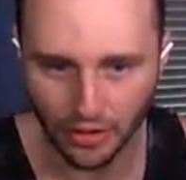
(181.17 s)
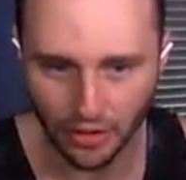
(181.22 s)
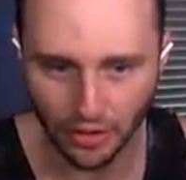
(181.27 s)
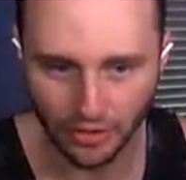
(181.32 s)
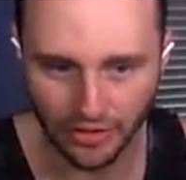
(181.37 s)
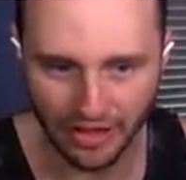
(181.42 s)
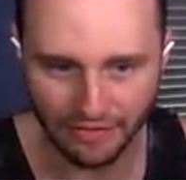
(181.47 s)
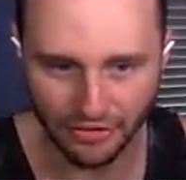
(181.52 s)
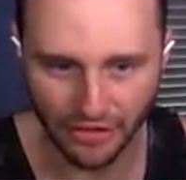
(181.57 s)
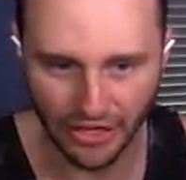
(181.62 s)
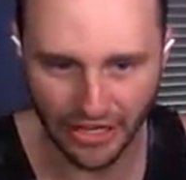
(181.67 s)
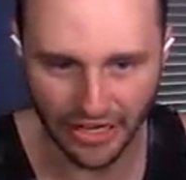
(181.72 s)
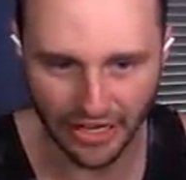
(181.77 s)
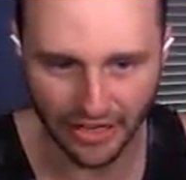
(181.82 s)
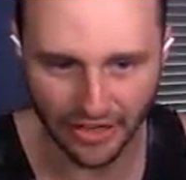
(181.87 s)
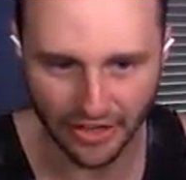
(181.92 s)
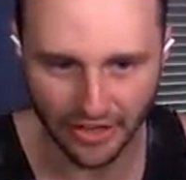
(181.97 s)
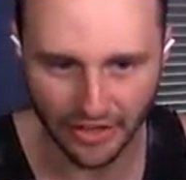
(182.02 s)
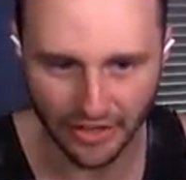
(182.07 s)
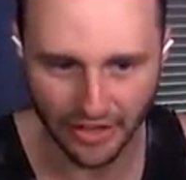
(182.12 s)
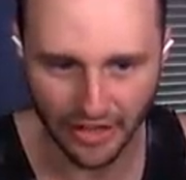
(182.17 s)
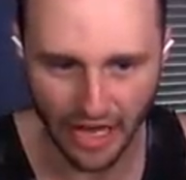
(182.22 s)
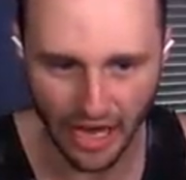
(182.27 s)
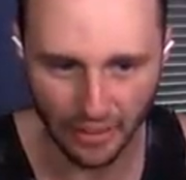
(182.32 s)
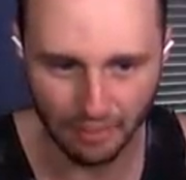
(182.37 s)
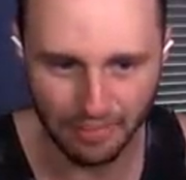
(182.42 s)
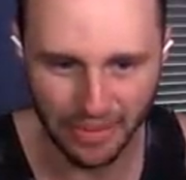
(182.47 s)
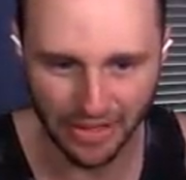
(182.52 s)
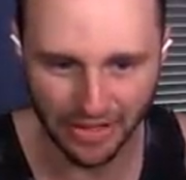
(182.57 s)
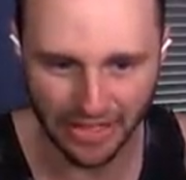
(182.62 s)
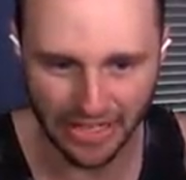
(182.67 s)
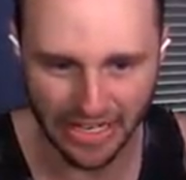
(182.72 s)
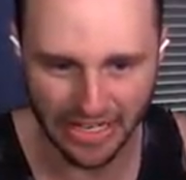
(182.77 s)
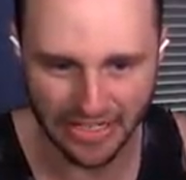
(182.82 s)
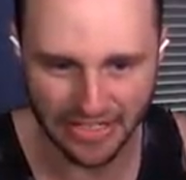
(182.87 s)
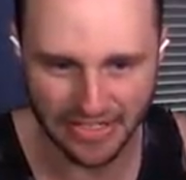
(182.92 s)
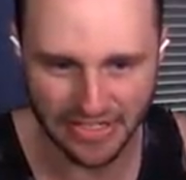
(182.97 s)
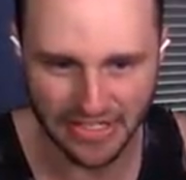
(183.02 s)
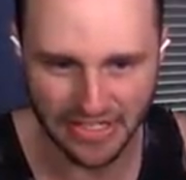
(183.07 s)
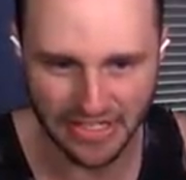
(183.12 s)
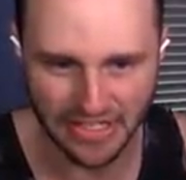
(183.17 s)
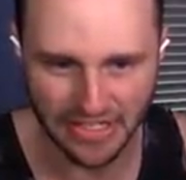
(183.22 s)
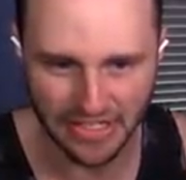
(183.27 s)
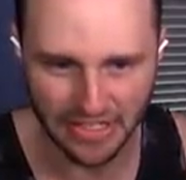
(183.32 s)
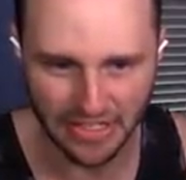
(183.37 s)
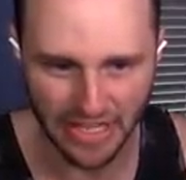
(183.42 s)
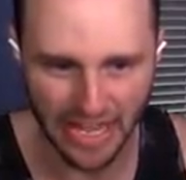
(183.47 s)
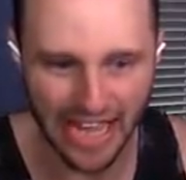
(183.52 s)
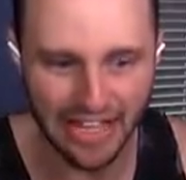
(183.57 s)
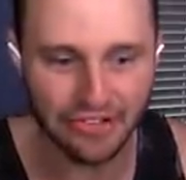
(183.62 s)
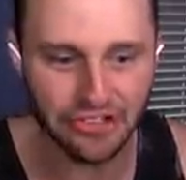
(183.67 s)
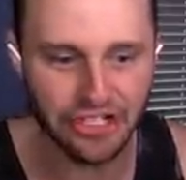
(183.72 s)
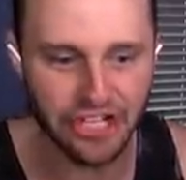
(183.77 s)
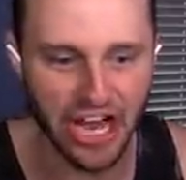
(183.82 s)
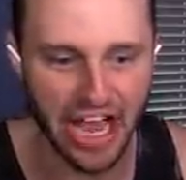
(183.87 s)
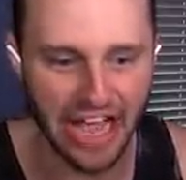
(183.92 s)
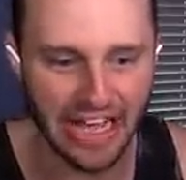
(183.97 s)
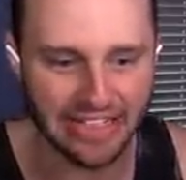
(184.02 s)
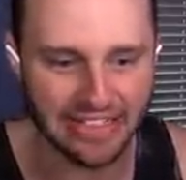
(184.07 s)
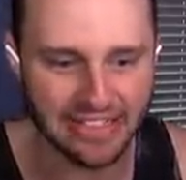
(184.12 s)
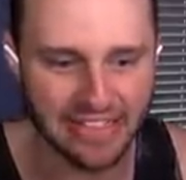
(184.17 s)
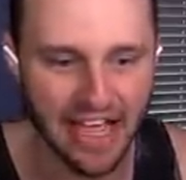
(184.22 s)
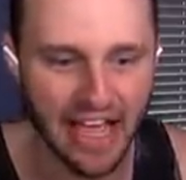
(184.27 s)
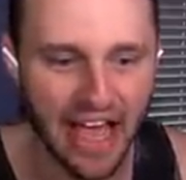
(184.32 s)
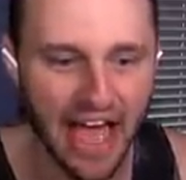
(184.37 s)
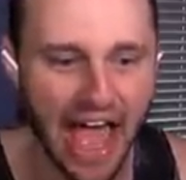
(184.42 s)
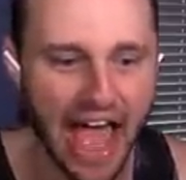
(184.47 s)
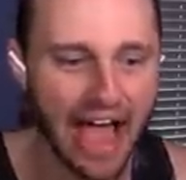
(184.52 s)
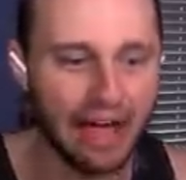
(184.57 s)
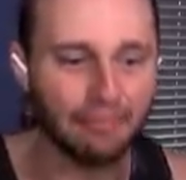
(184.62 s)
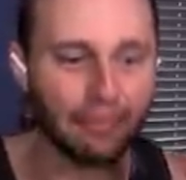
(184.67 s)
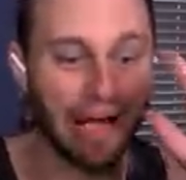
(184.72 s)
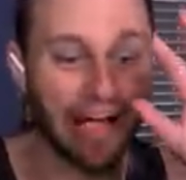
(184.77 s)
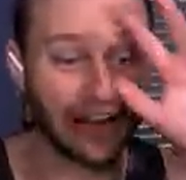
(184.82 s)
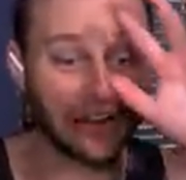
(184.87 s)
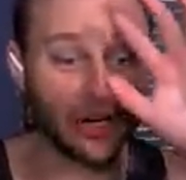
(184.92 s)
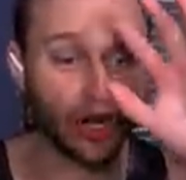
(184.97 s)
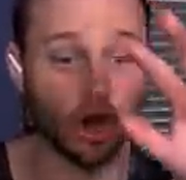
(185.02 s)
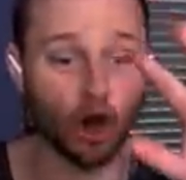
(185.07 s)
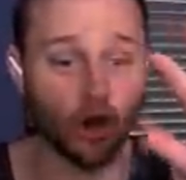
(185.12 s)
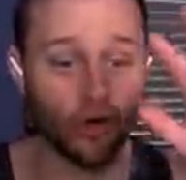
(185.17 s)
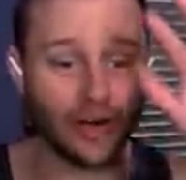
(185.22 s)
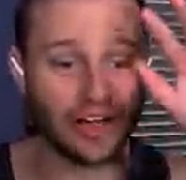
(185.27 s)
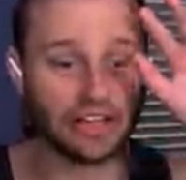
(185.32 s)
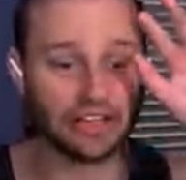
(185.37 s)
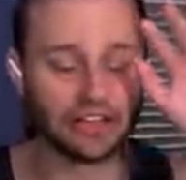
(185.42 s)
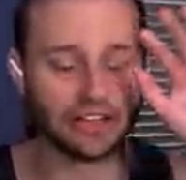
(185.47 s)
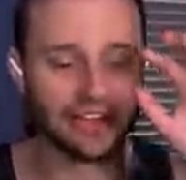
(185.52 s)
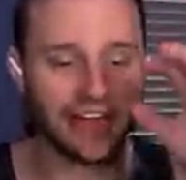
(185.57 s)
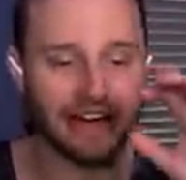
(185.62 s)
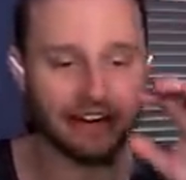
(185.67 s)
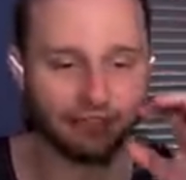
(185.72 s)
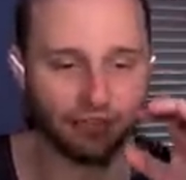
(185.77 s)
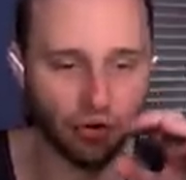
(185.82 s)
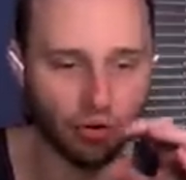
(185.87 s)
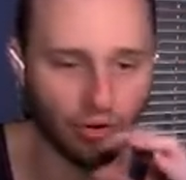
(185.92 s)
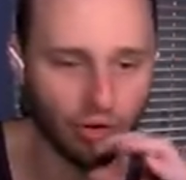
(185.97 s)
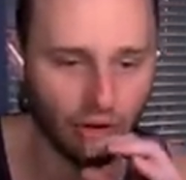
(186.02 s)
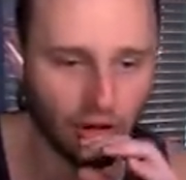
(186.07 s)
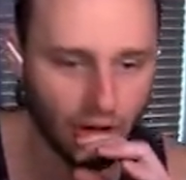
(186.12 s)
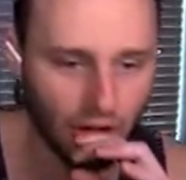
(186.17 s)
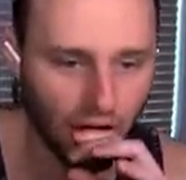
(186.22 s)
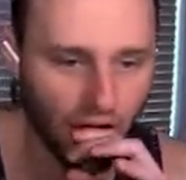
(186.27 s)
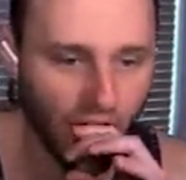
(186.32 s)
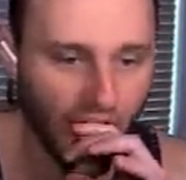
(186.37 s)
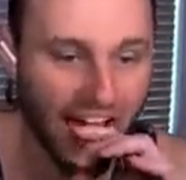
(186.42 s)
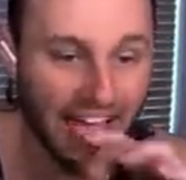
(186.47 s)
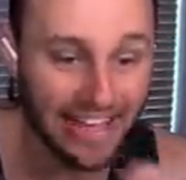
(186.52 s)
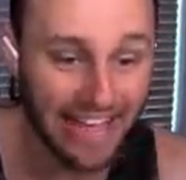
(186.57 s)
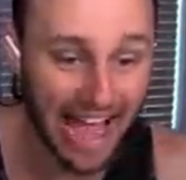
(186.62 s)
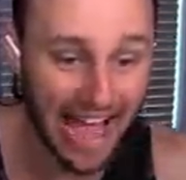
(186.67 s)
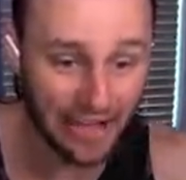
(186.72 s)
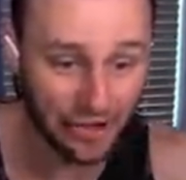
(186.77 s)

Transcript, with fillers: leveling, abilities, enchants, at my current level, yeah,